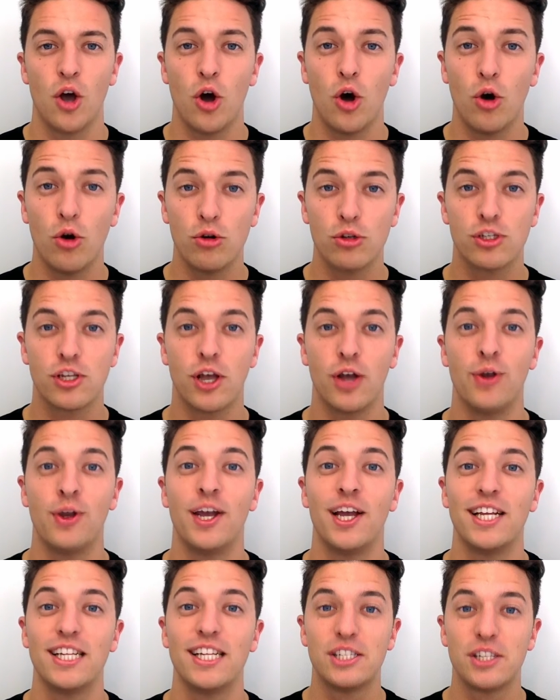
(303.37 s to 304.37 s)
Also,
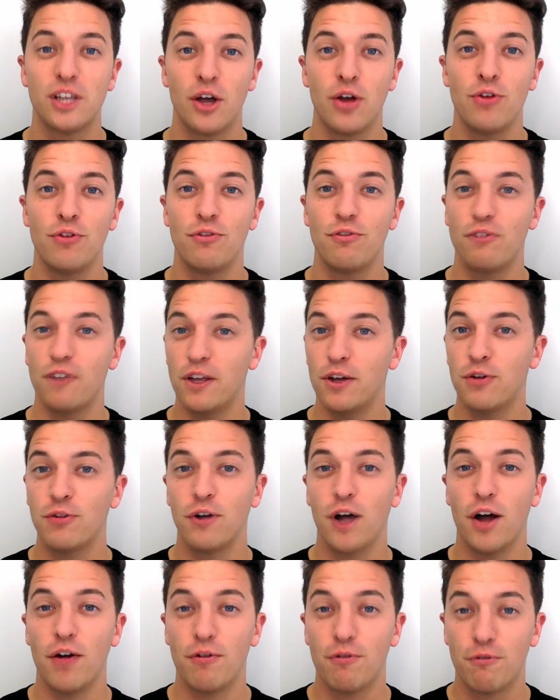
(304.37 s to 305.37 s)
don't
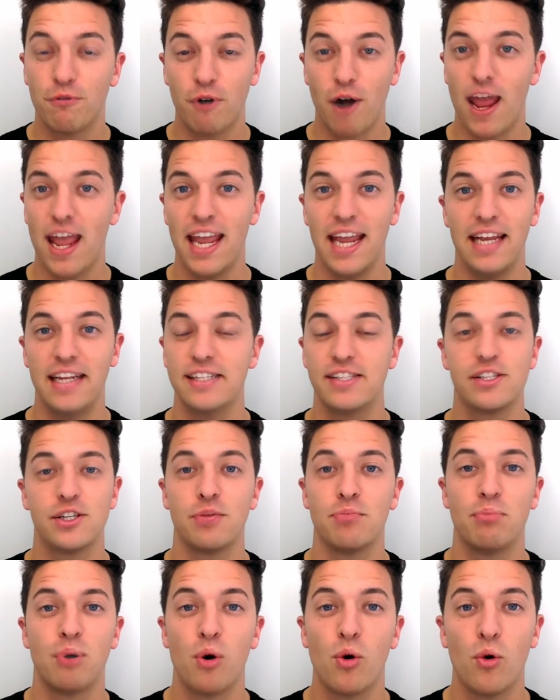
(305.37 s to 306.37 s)
feel afraid
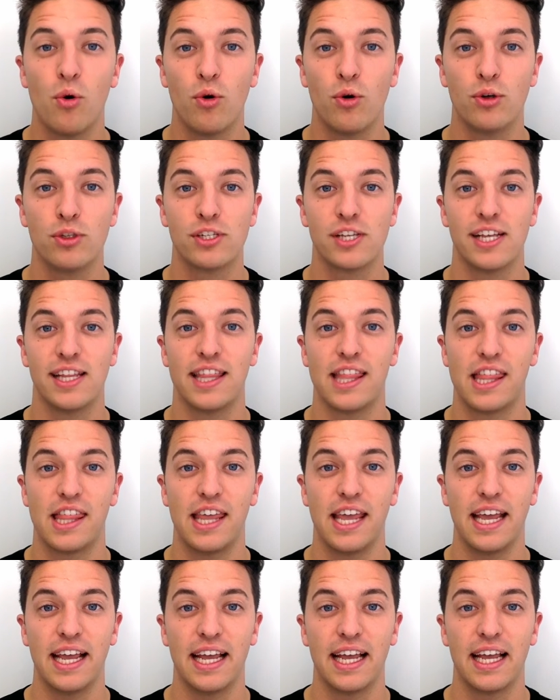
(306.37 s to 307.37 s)
to pause and
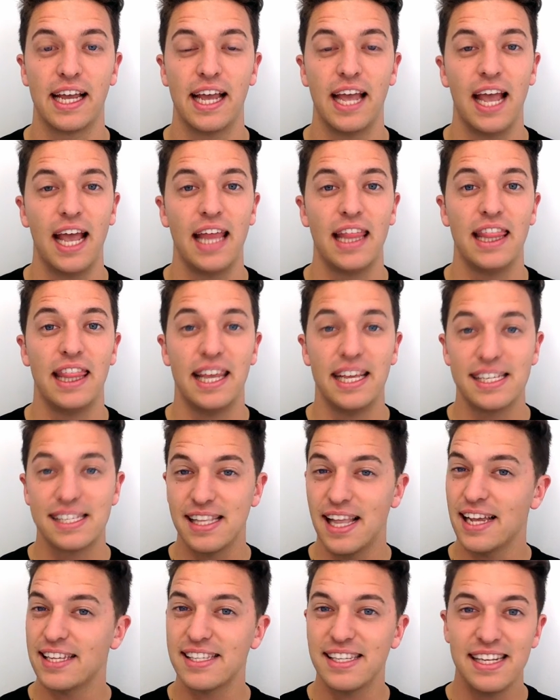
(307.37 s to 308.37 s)
think. This
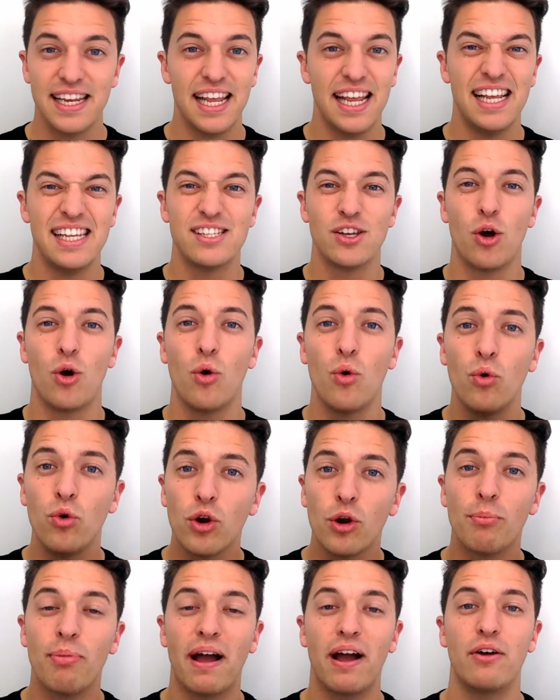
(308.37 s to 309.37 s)
lesson is
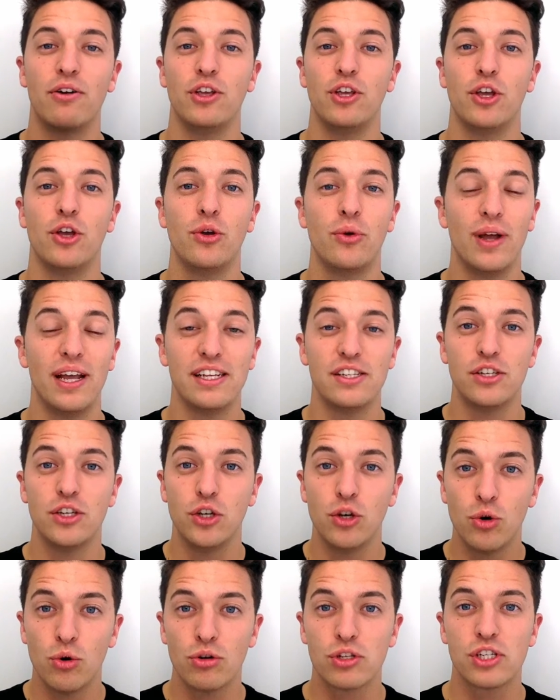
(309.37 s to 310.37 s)
all about you. It's
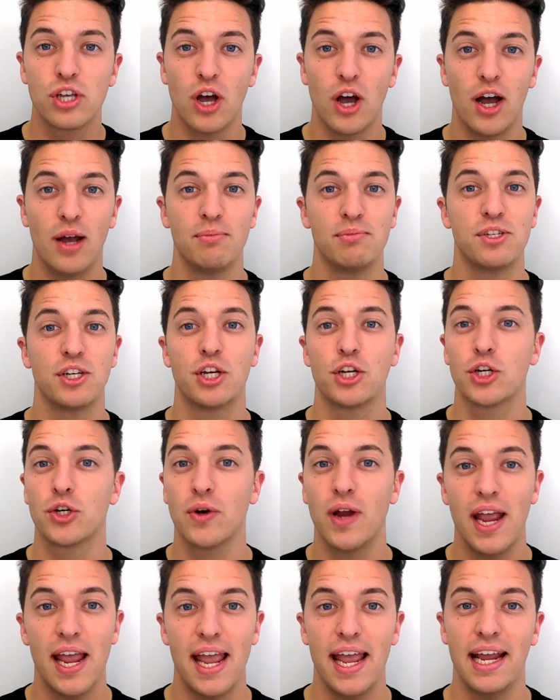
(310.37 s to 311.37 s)
your time to
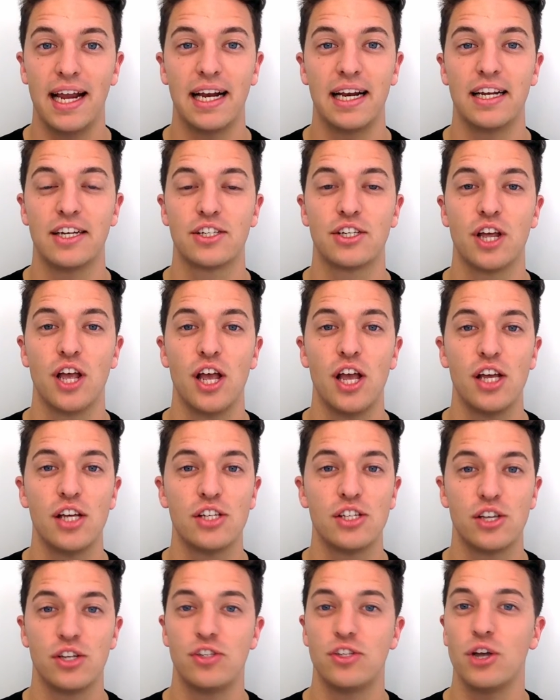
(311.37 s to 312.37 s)
create English.
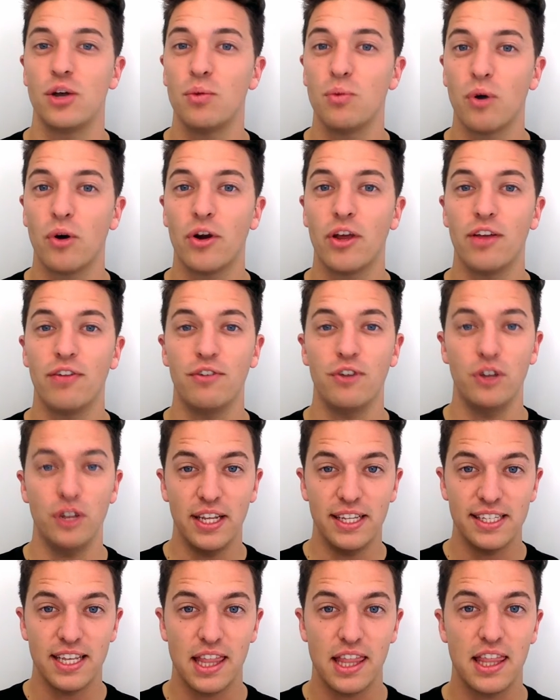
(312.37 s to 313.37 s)
So don't worry if you
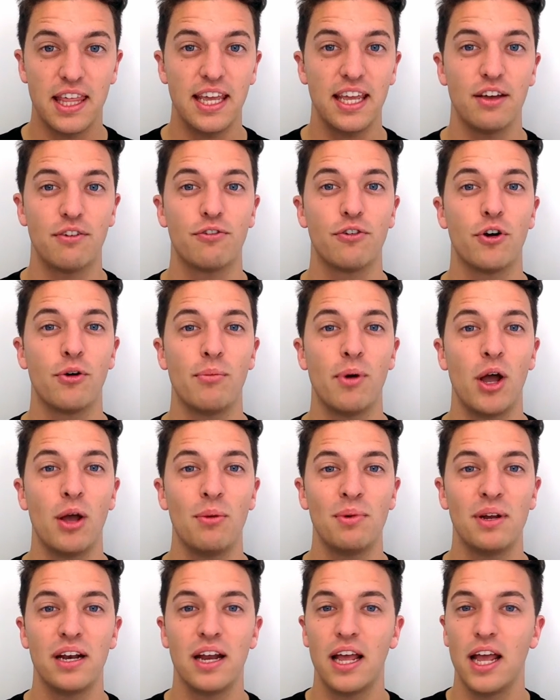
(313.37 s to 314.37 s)
need to think for a
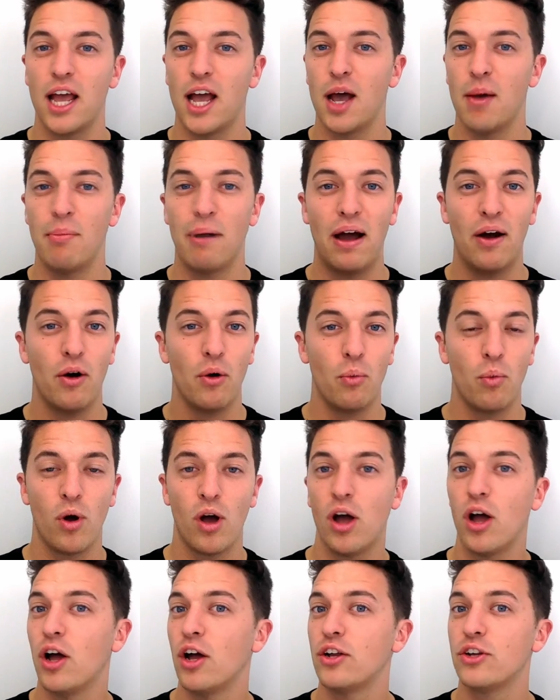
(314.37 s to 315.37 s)
moment about a
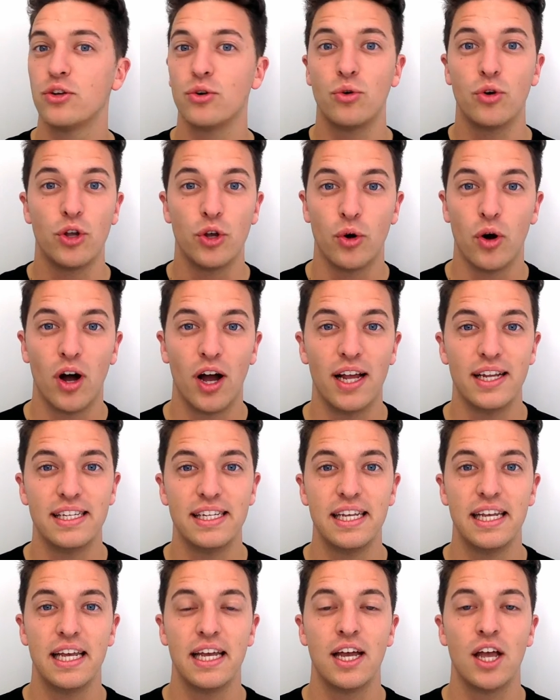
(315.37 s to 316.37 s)
word or your
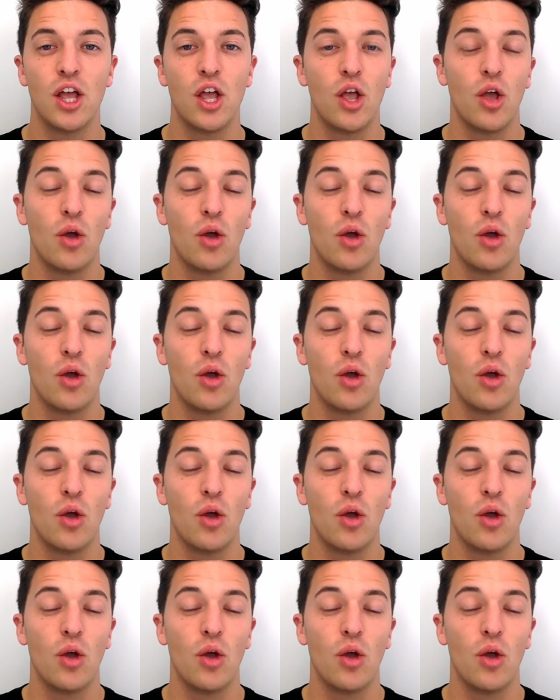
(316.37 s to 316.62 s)
idea.